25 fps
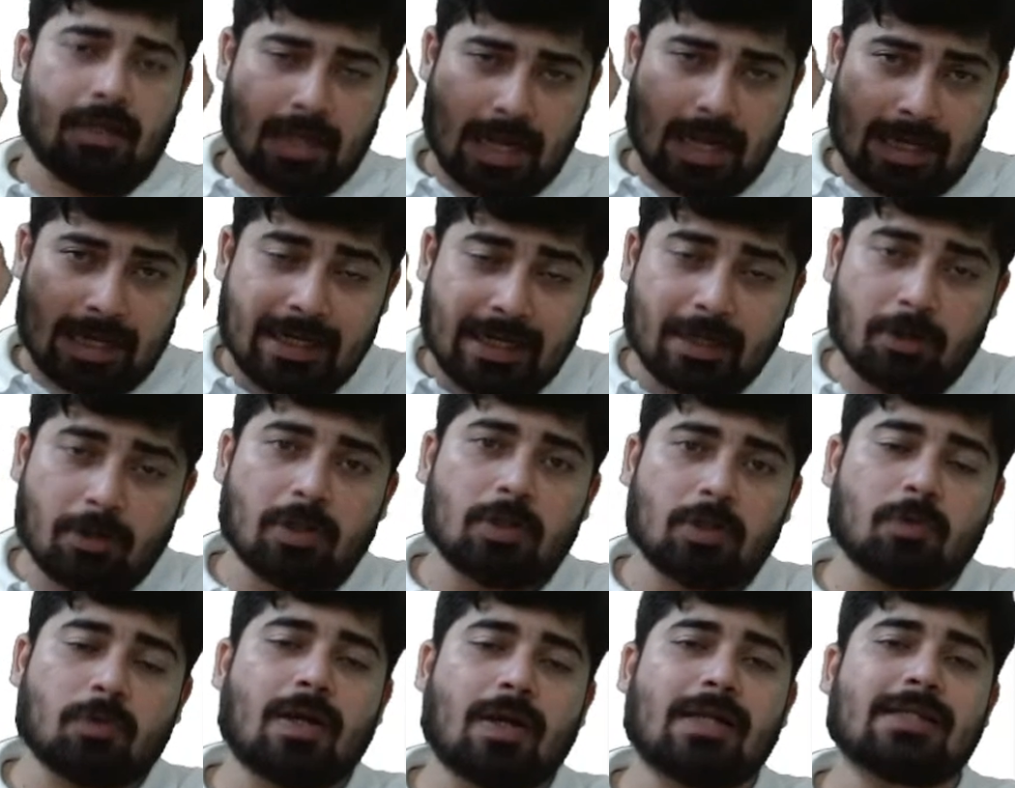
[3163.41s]
n
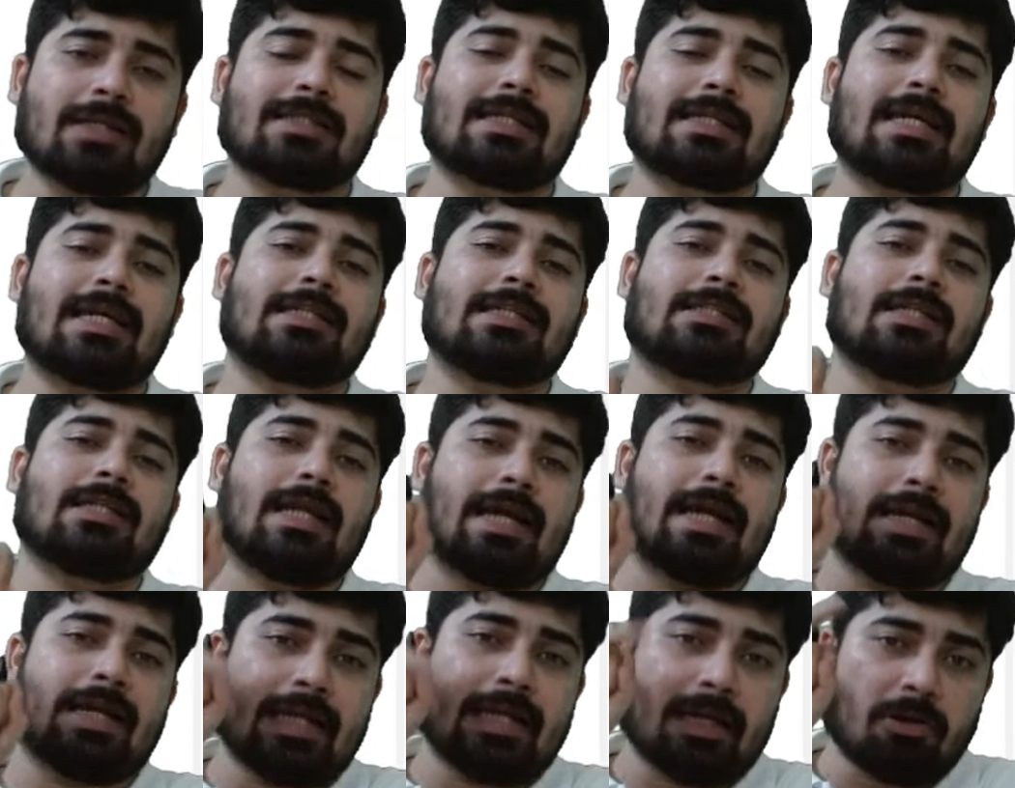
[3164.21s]
equal to 1 is K shell,
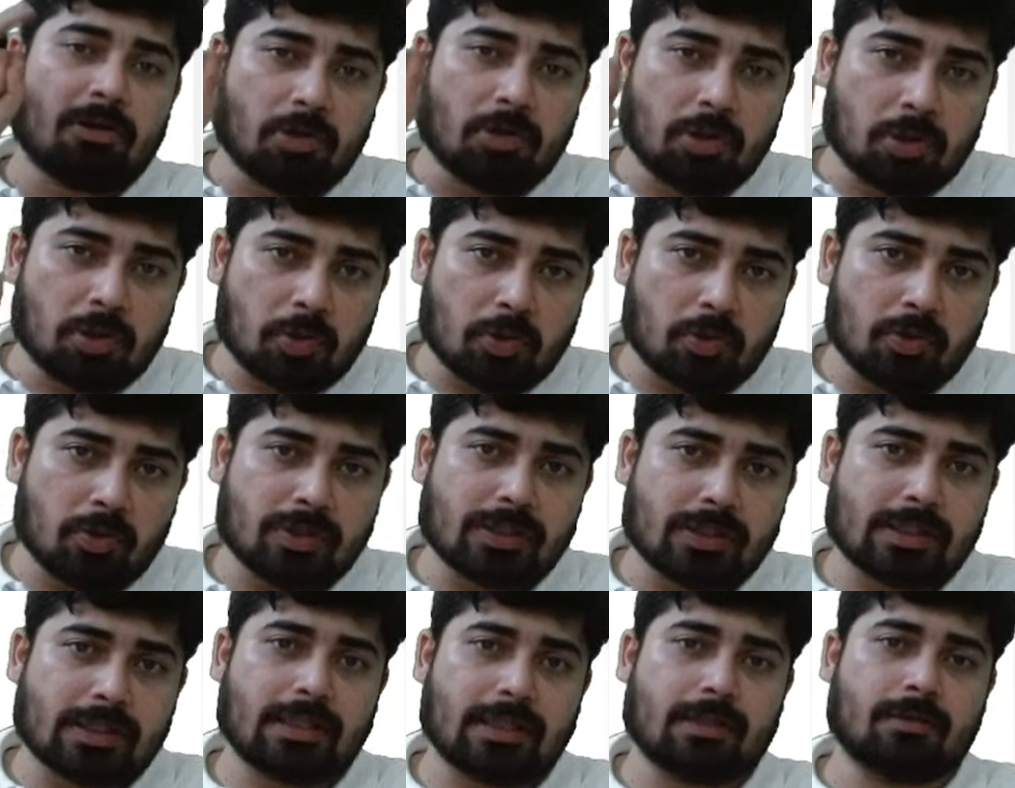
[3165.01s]
n equal to 2
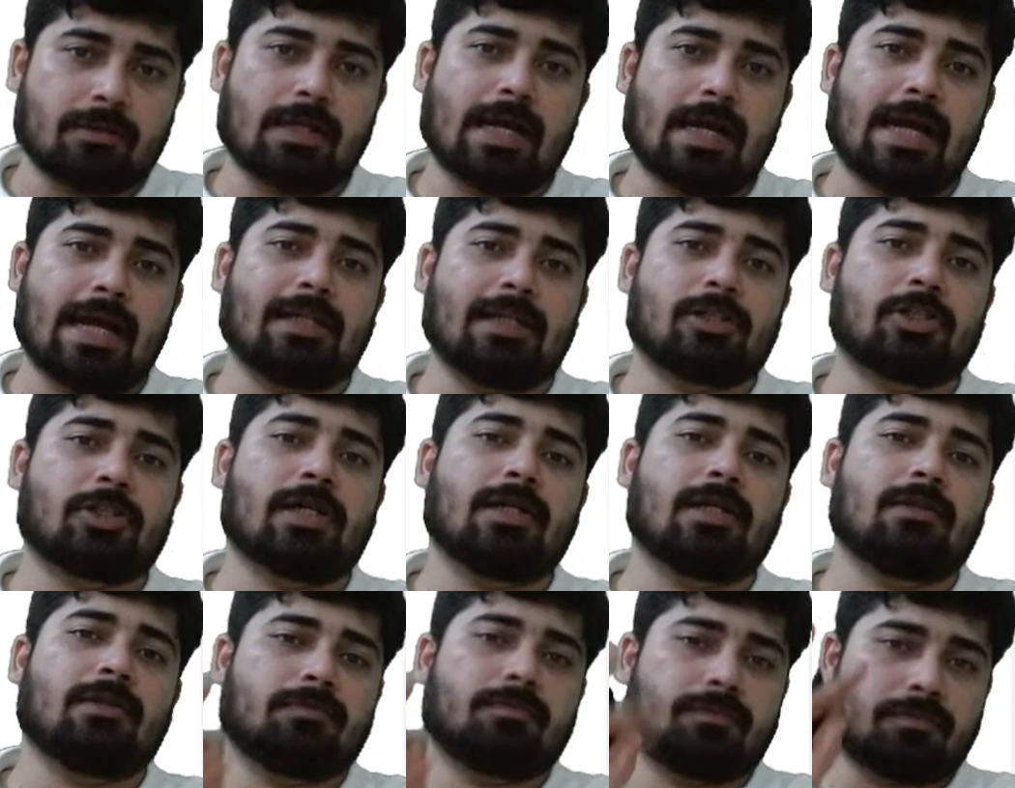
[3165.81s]
is L
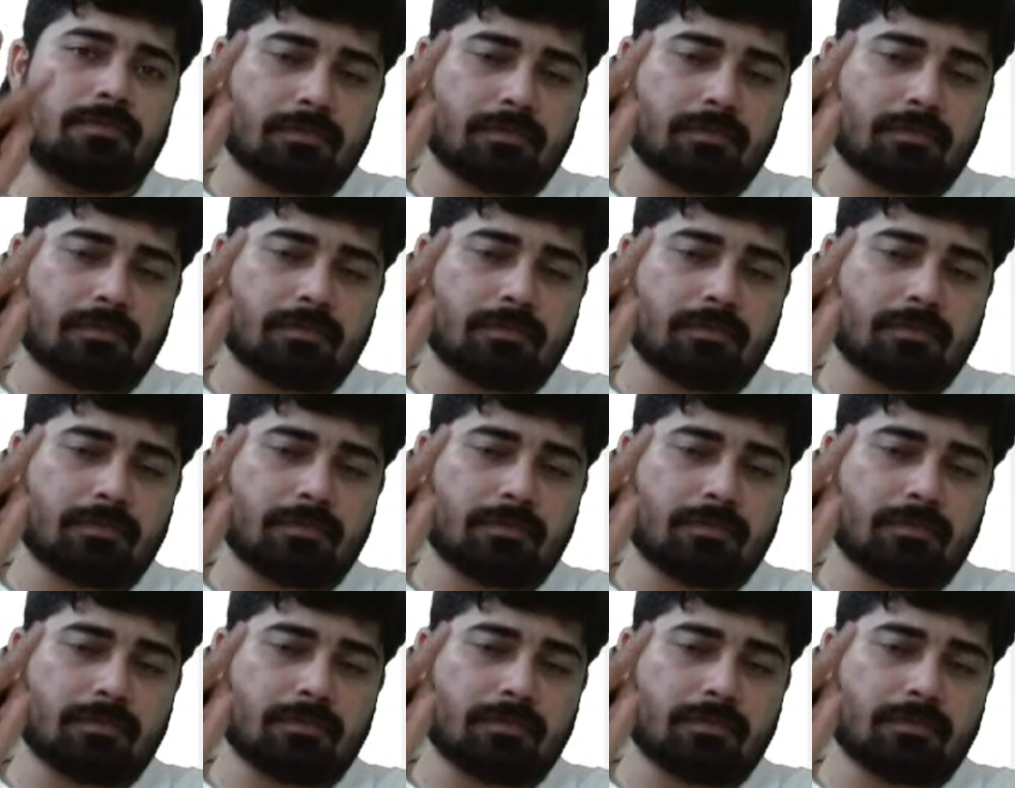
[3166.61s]
shell,